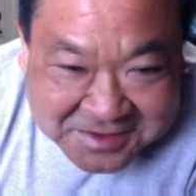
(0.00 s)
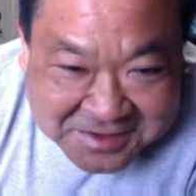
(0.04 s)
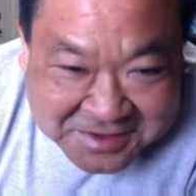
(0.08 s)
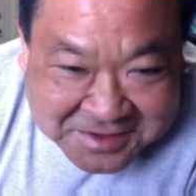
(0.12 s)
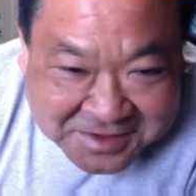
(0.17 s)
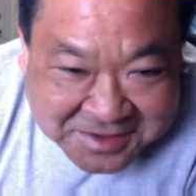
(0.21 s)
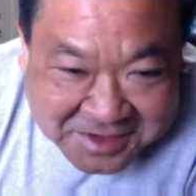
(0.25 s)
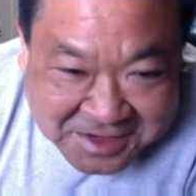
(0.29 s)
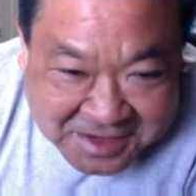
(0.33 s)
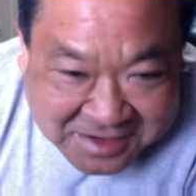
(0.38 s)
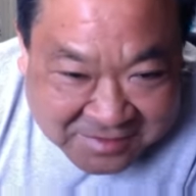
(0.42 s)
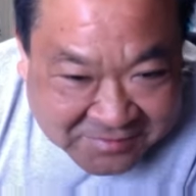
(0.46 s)

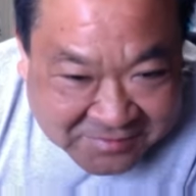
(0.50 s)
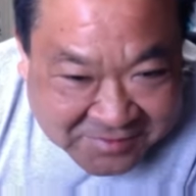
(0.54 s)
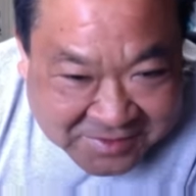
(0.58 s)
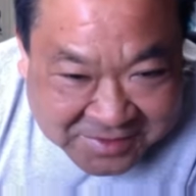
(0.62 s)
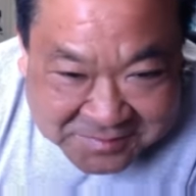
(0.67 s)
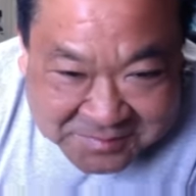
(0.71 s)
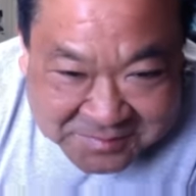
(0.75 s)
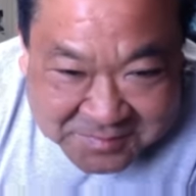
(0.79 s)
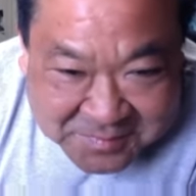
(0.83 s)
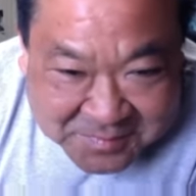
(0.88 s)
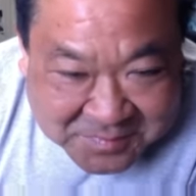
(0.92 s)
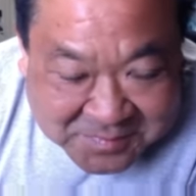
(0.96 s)
and every
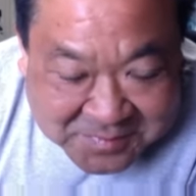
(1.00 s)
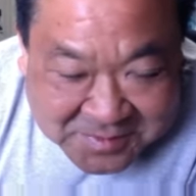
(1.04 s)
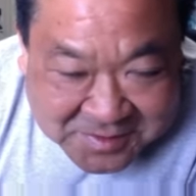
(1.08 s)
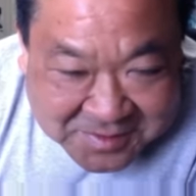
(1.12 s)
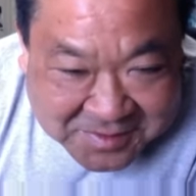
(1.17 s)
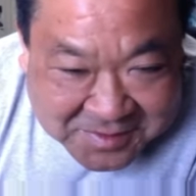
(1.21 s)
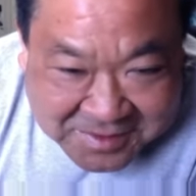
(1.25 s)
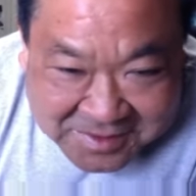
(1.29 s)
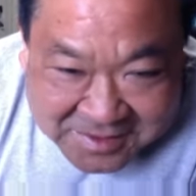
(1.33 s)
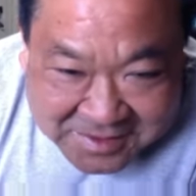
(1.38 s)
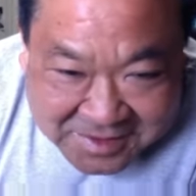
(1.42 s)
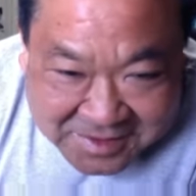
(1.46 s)

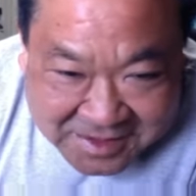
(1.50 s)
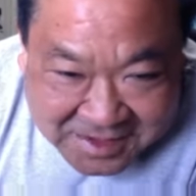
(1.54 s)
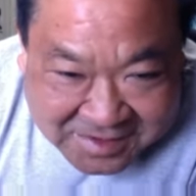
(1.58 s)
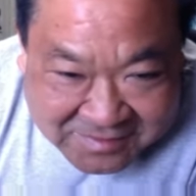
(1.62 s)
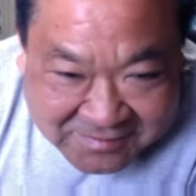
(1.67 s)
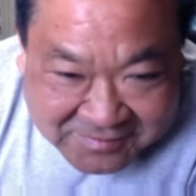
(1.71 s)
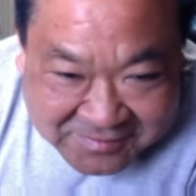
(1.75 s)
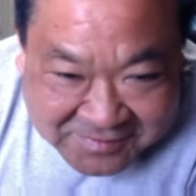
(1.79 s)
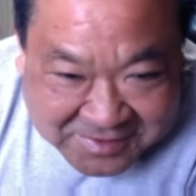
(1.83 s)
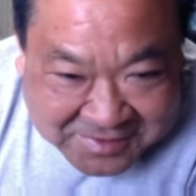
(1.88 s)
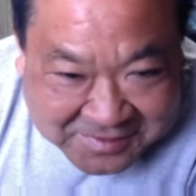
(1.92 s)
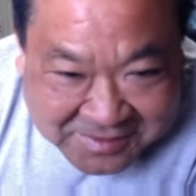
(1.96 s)

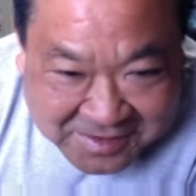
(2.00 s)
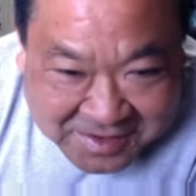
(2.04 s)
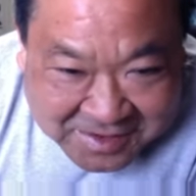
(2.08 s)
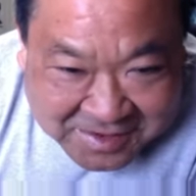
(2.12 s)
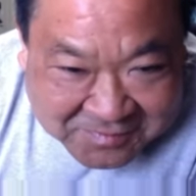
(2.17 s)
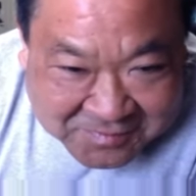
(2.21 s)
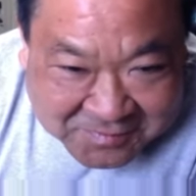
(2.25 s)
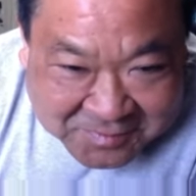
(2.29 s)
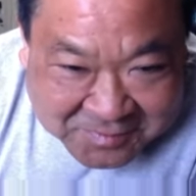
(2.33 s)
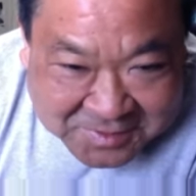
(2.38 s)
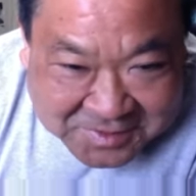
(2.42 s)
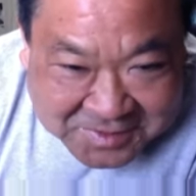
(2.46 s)

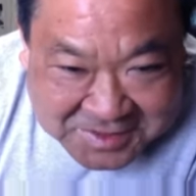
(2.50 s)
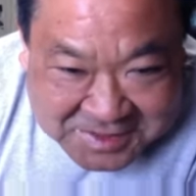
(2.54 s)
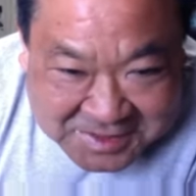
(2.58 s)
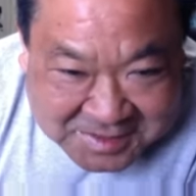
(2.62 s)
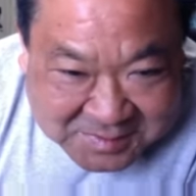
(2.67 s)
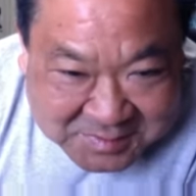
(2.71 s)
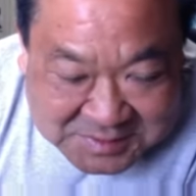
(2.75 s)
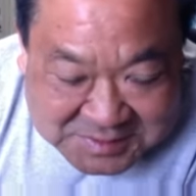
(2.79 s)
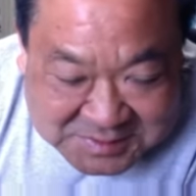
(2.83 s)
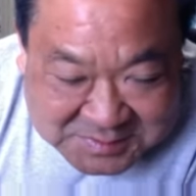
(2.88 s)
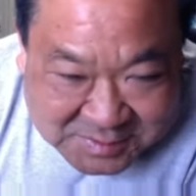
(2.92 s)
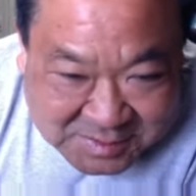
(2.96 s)
F1 team
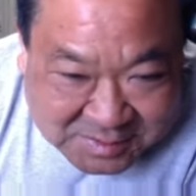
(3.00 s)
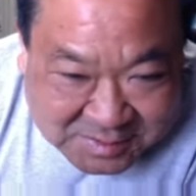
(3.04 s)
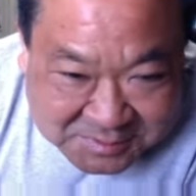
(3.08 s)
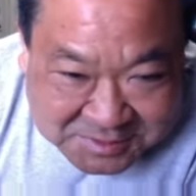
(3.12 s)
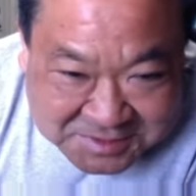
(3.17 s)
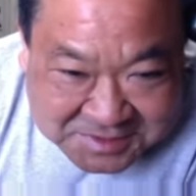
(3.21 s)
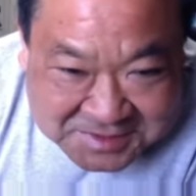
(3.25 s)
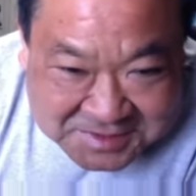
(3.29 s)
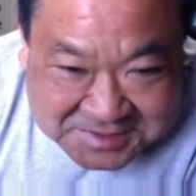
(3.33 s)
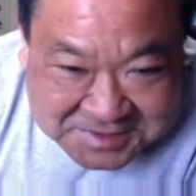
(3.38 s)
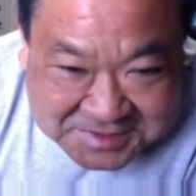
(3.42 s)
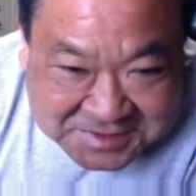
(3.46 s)
is probably
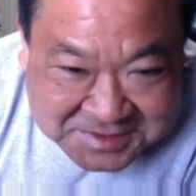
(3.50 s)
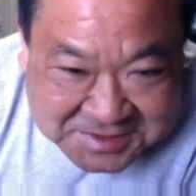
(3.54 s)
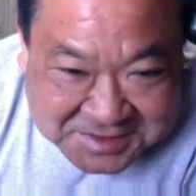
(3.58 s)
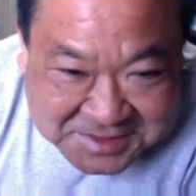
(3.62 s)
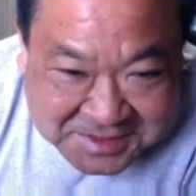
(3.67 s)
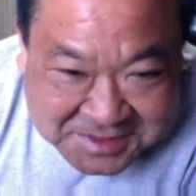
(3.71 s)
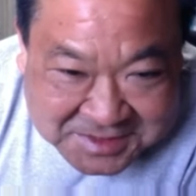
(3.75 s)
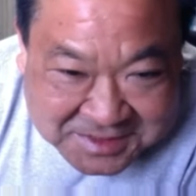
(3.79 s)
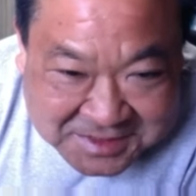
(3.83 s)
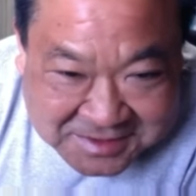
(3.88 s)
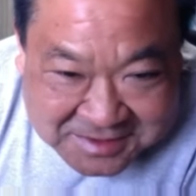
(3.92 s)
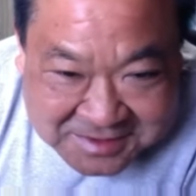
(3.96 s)
using it.
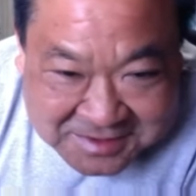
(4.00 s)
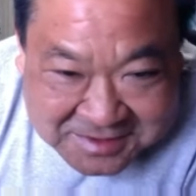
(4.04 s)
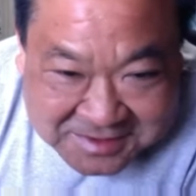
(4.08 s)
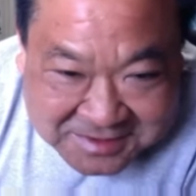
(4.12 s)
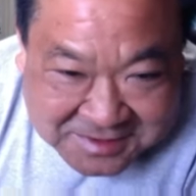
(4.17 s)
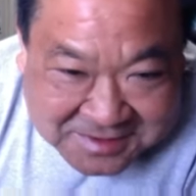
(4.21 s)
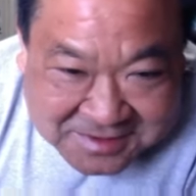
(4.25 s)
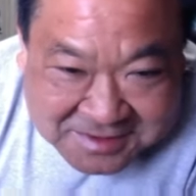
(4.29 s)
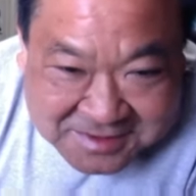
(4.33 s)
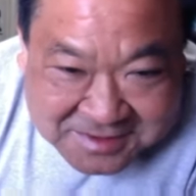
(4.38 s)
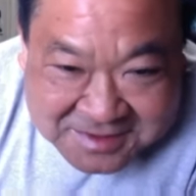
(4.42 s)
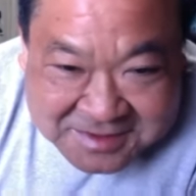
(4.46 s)

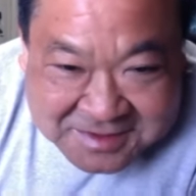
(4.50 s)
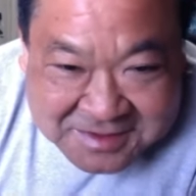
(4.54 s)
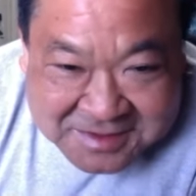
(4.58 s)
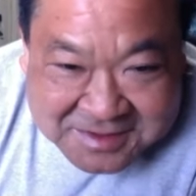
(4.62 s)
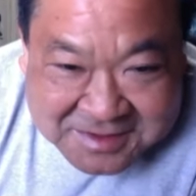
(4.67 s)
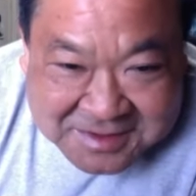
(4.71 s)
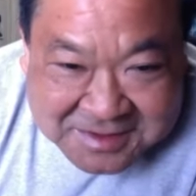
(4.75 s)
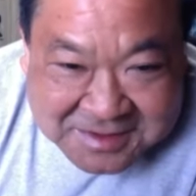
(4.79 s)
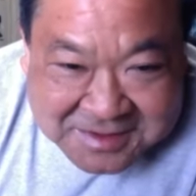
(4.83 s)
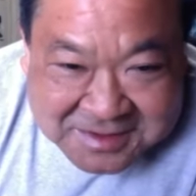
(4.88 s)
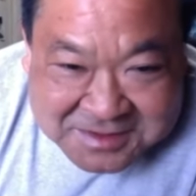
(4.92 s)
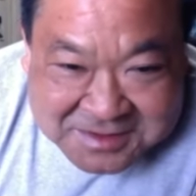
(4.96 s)

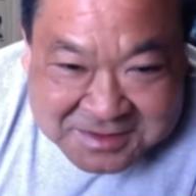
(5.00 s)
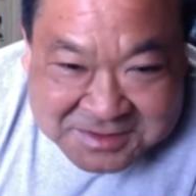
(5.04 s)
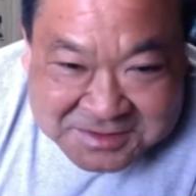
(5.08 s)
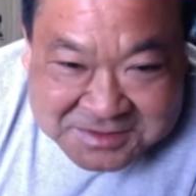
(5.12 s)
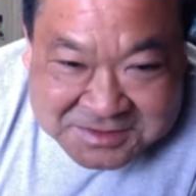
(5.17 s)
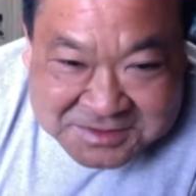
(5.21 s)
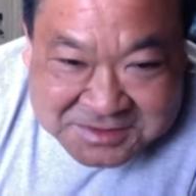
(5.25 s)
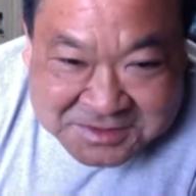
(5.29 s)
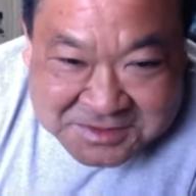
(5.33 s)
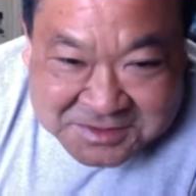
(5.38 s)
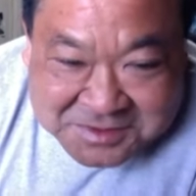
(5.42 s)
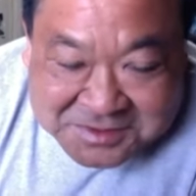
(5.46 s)

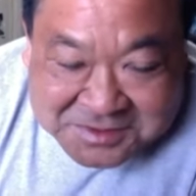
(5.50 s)
So